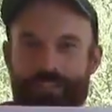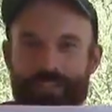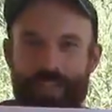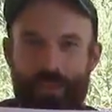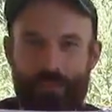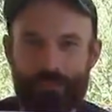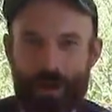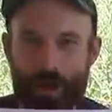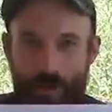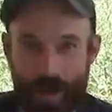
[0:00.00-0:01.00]
They
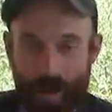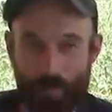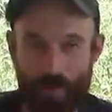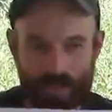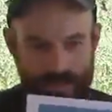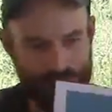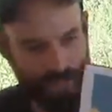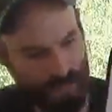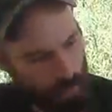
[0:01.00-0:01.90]
throw up this